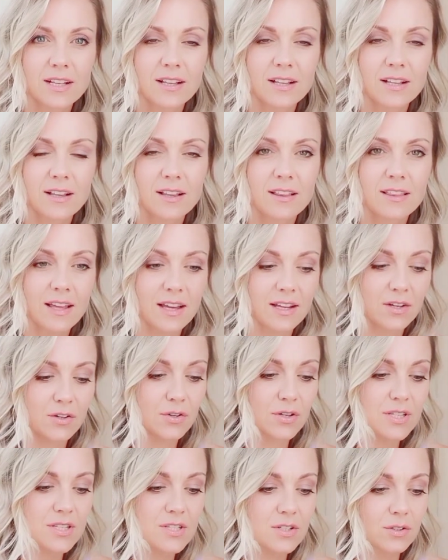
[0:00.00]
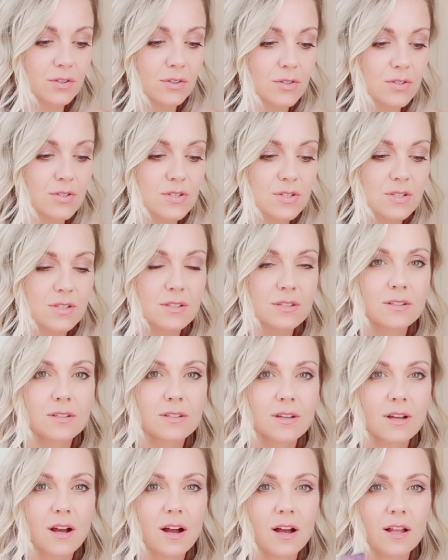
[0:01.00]
that crystals
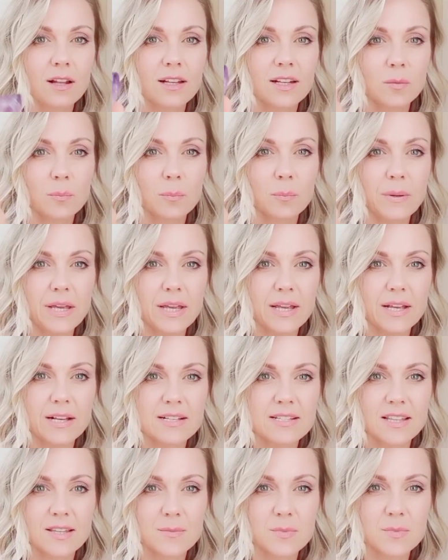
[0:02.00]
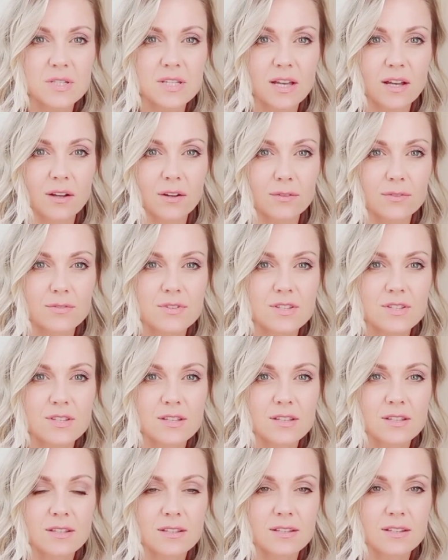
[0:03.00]
are little beings in themselves.
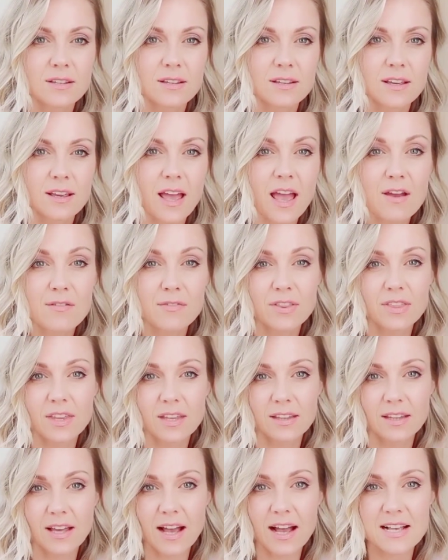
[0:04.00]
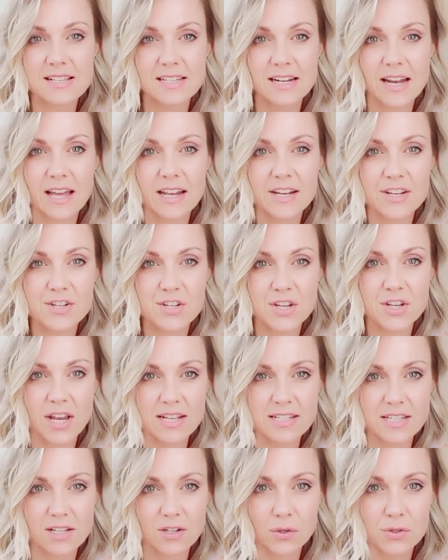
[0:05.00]
Everything that has an energy has
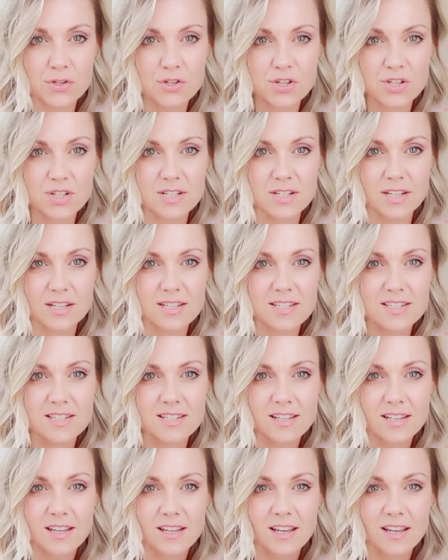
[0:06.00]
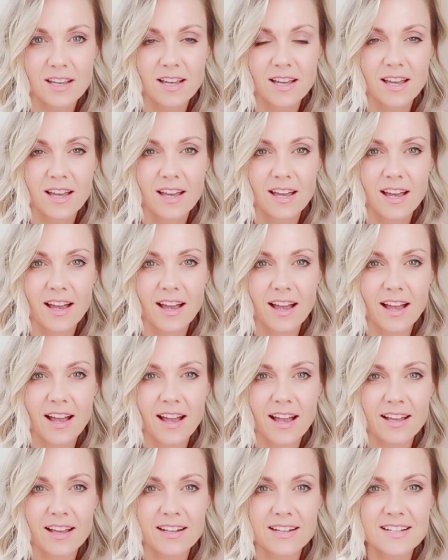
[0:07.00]
a consciousness.
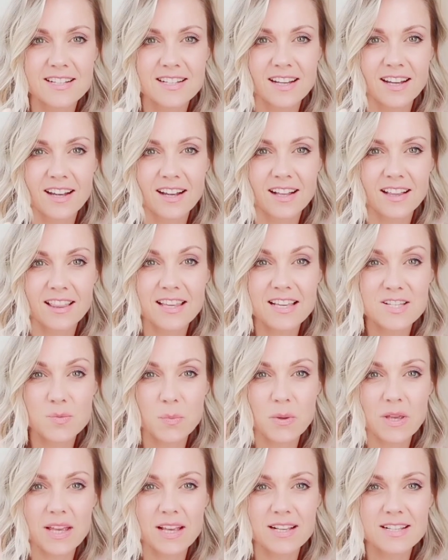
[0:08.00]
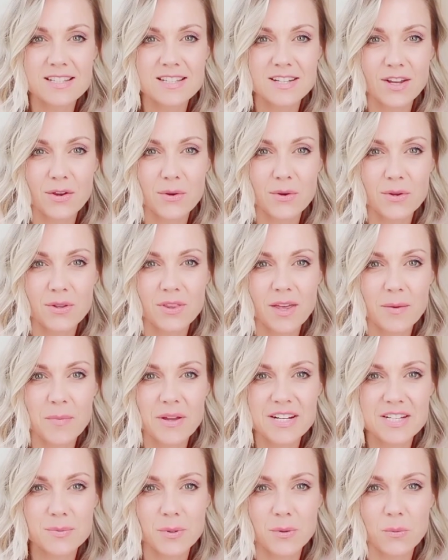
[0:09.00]
And these beings know who they're meant
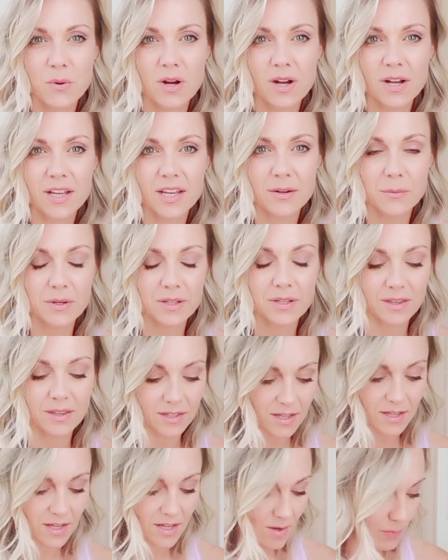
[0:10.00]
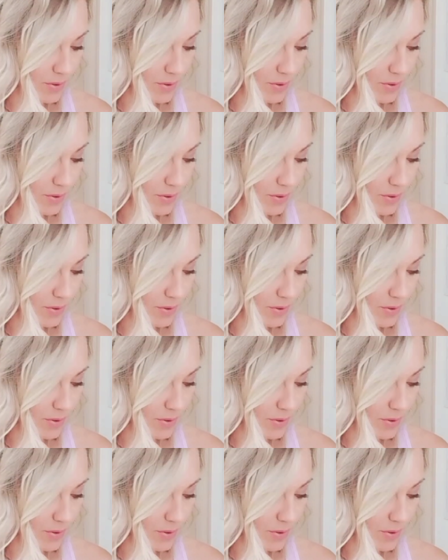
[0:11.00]
to be working with. But